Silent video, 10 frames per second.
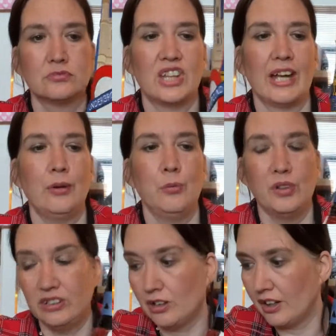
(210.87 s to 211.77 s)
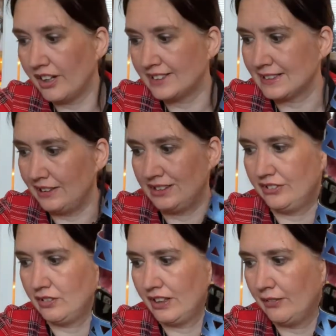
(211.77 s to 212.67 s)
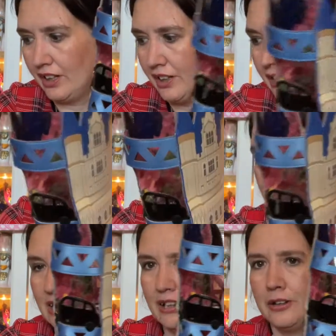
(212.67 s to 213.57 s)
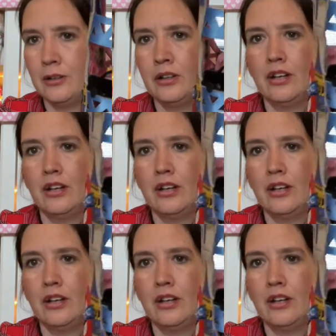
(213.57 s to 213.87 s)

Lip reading: They were not exclusive to anywhere, so